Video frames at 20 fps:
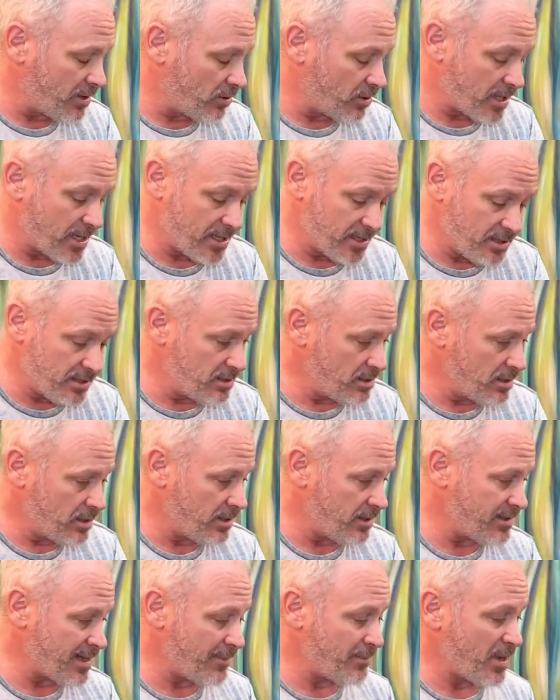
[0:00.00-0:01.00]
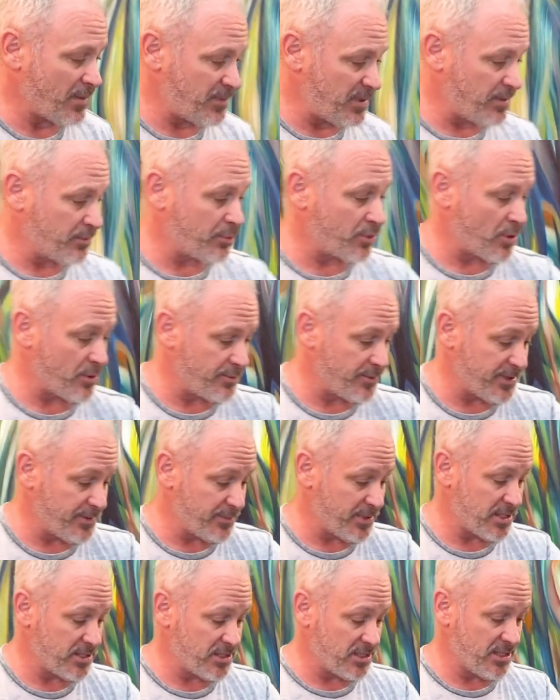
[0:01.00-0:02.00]
Okay and that might be
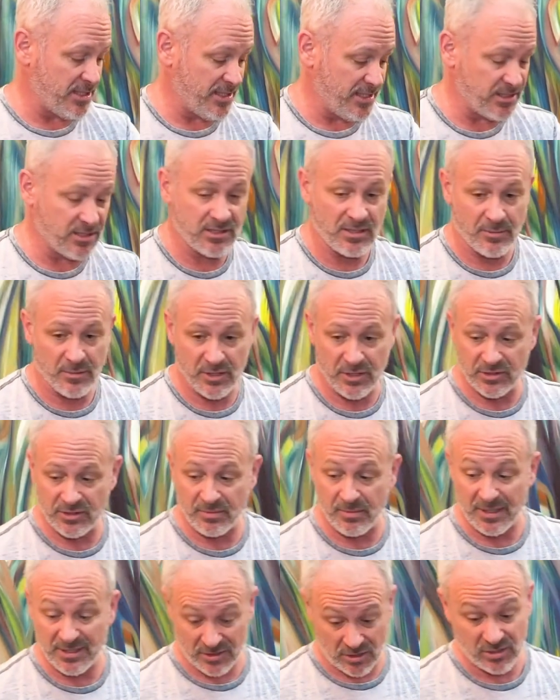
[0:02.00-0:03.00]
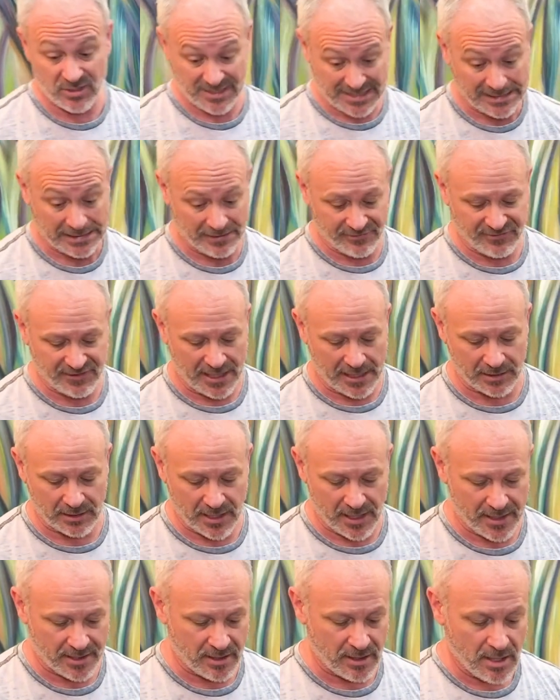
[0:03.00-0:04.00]
appropriate because he needs some of those muscles to lift that
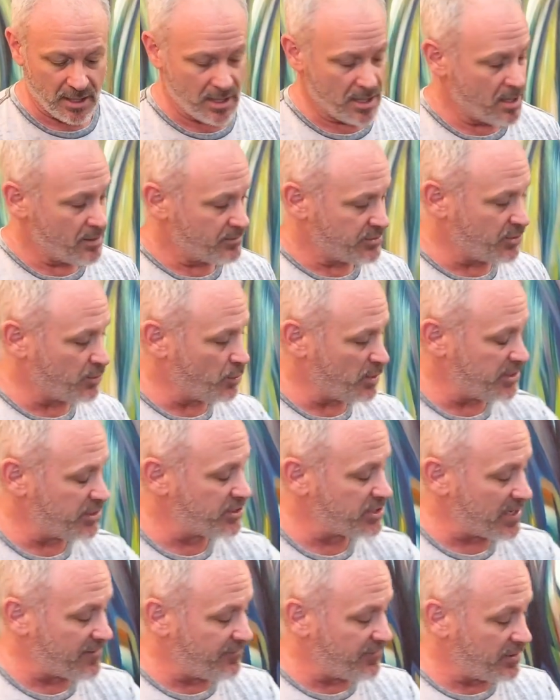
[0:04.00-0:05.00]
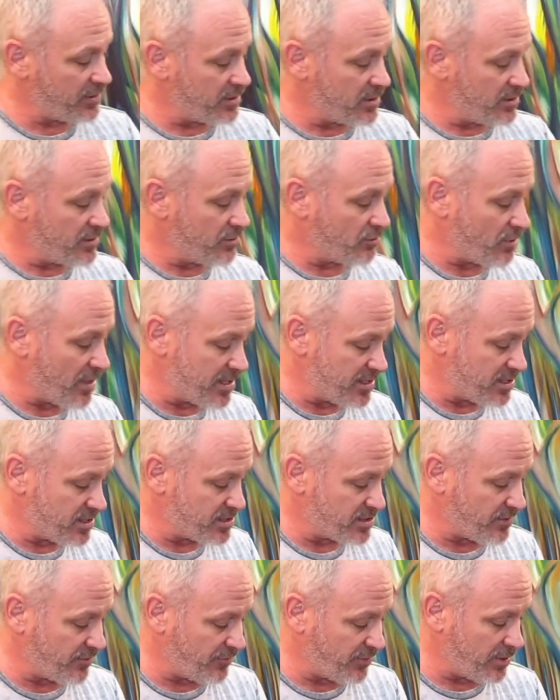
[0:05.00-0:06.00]
leg. Do you, when you say I feel it on the right,
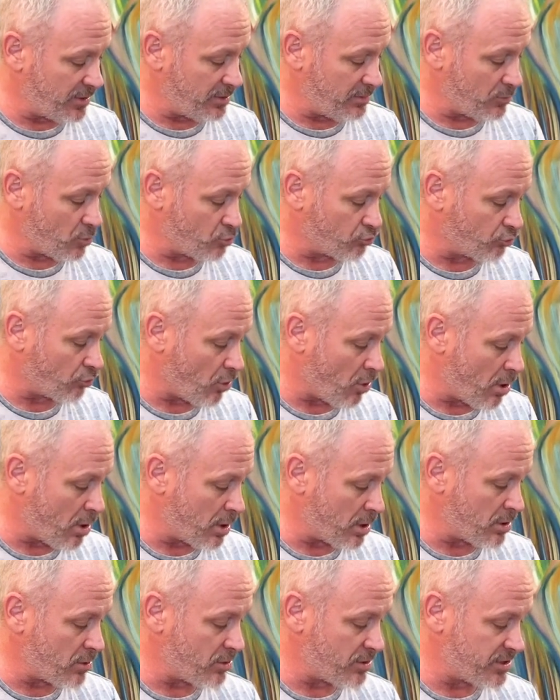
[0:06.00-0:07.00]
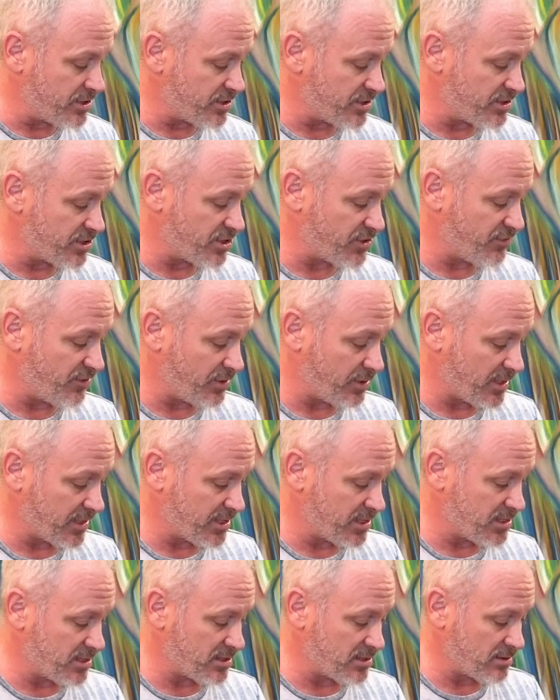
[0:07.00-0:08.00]
does it feel wrong or does it just feel
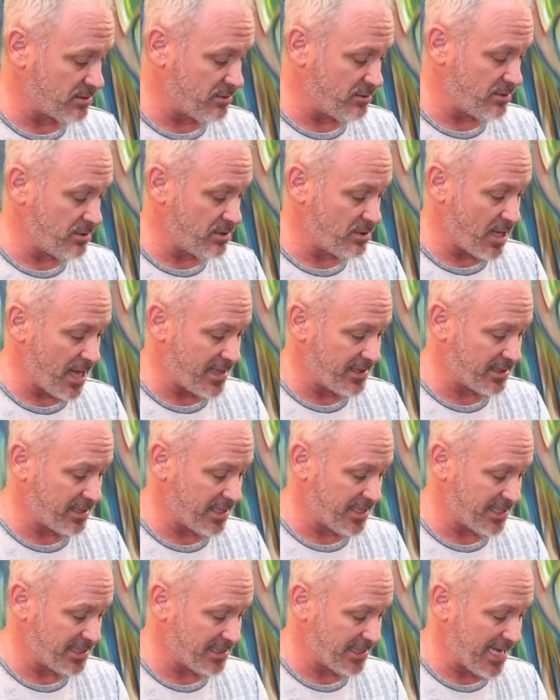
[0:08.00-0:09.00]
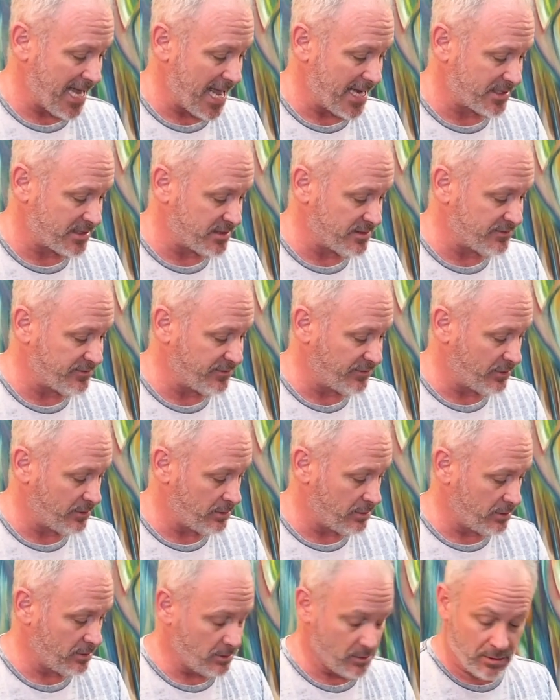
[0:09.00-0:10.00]
like it's no, athletically active?
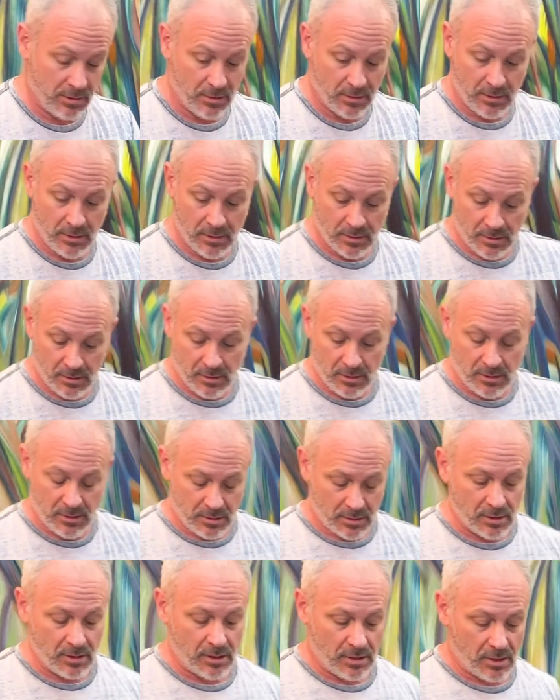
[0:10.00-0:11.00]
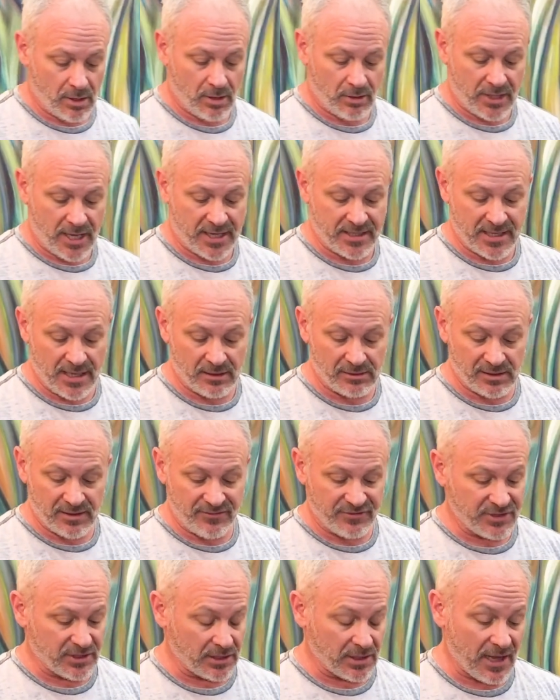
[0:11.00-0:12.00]
Right, athletically active. Okay, now
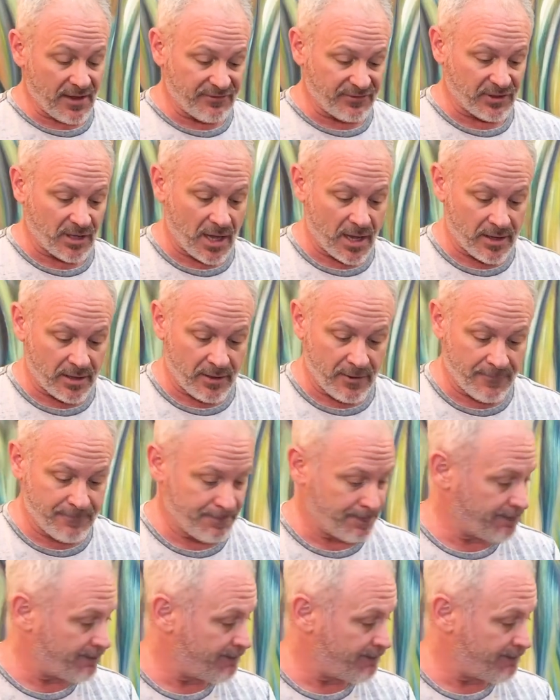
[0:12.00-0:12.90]
lift the left leg.